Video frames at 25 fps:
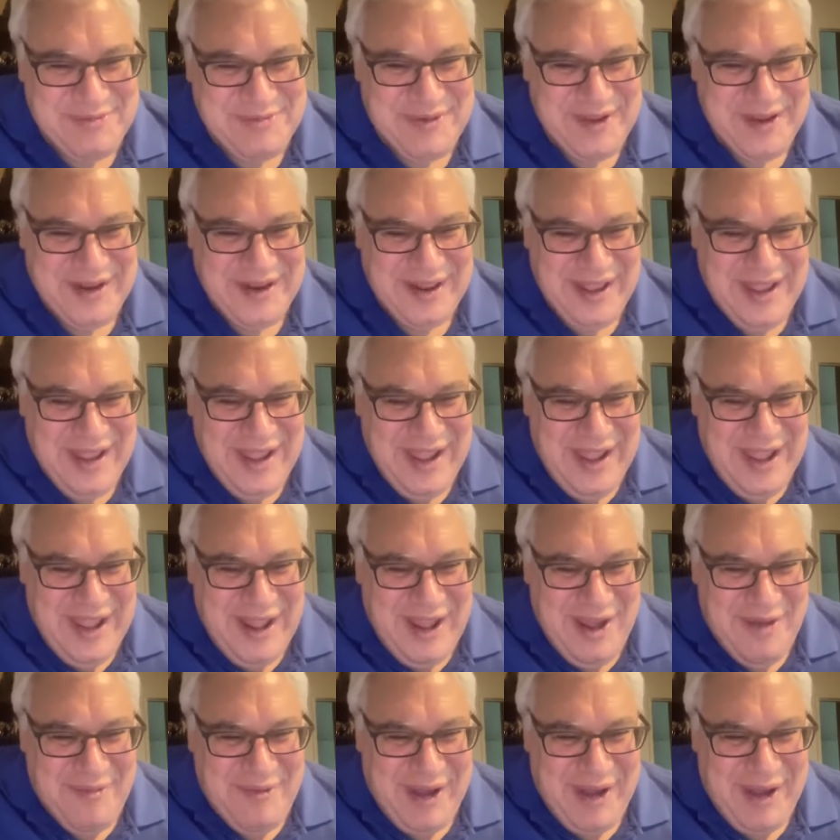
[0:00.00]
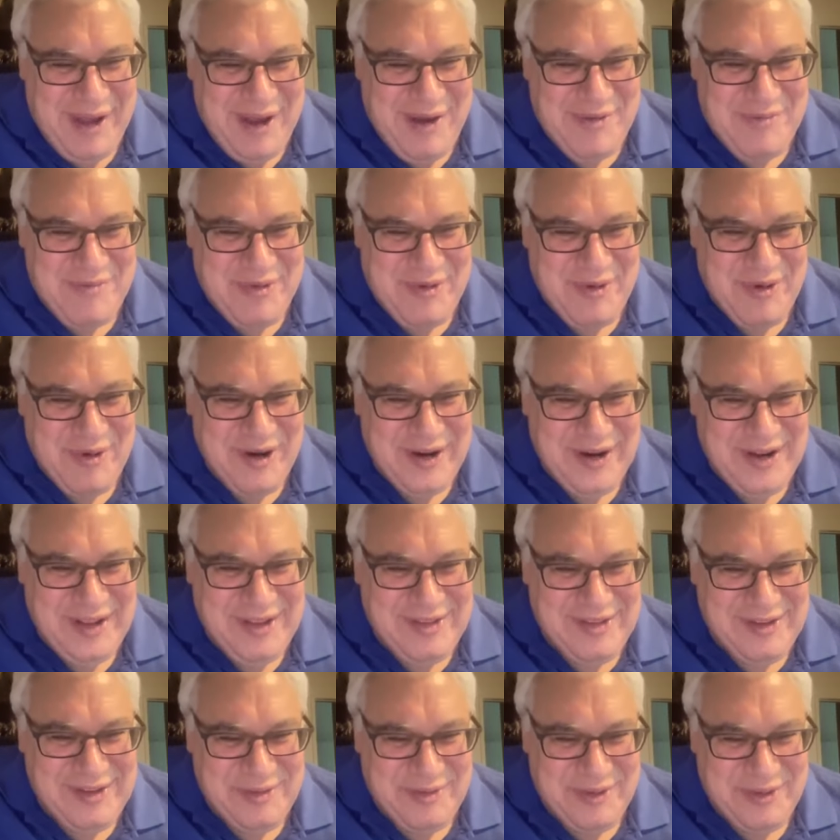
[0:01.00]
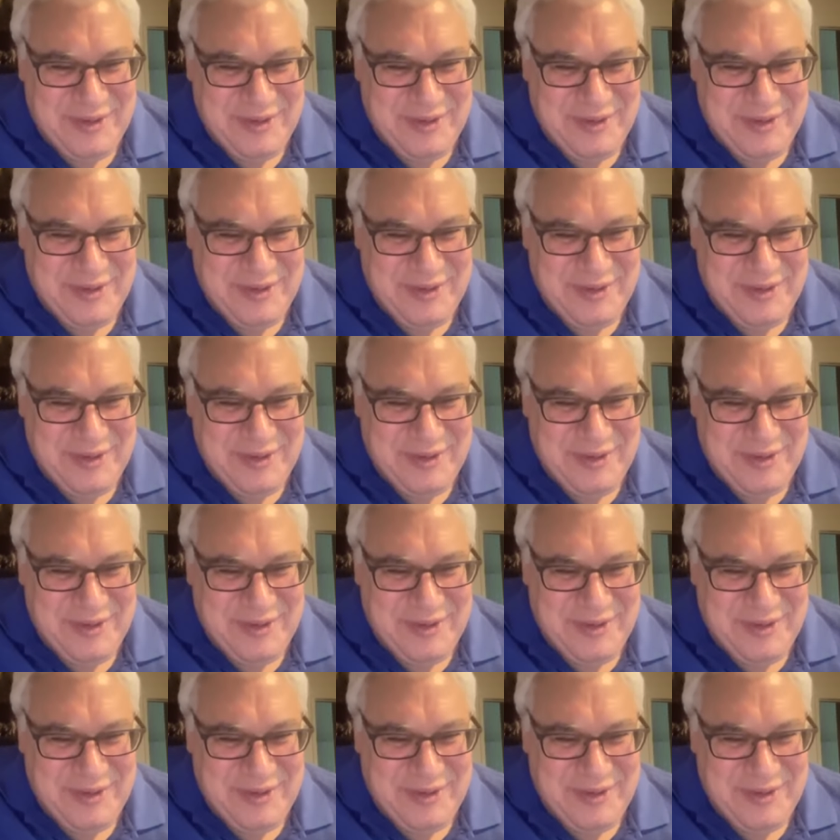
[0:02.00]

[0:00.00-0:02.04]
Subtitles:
but how important is it